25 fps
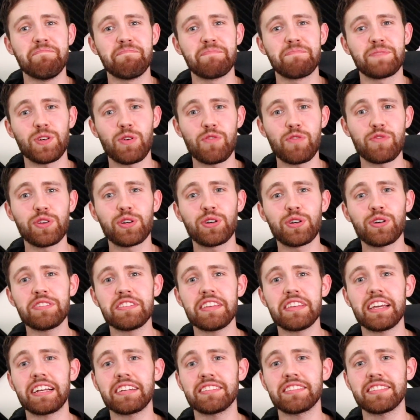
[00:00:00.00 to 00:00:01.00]
So if you could
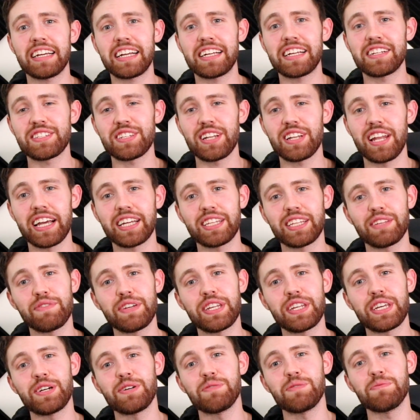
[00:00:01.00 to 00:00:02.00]
take a second to like the
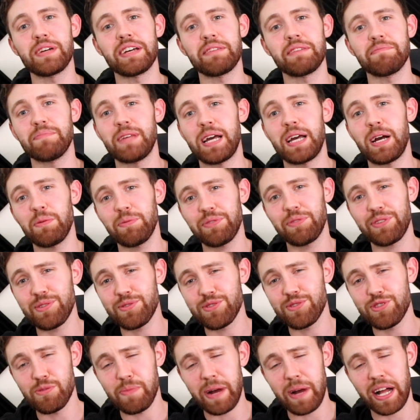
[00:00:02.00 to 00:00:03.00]
video, it helps the
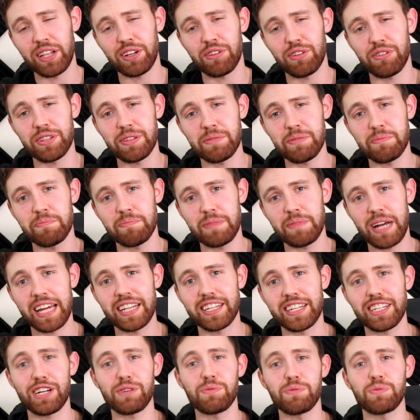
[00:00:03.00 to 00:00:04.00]
YouTube algorithm
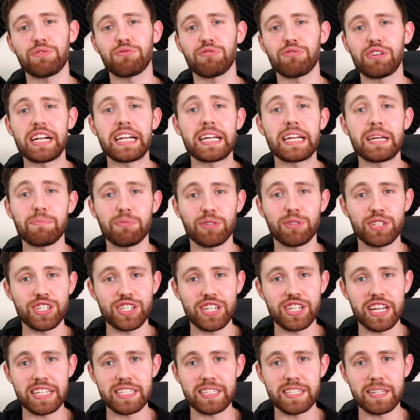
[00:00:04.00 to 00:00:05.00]
and I would really
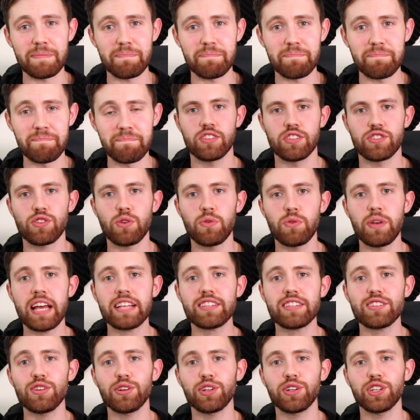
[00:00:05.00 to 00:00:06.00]
appreciate it. So
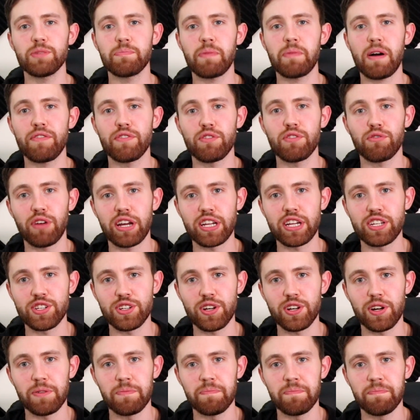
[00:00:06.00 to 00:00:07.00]
let's look at the Buffett
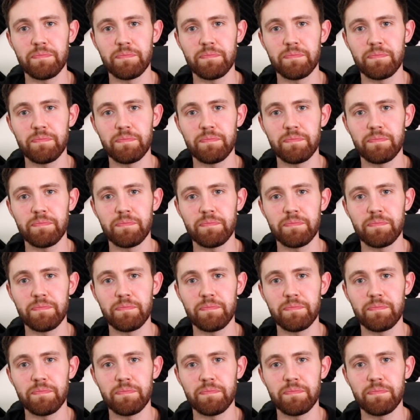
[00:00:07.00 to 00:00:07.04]
ratio.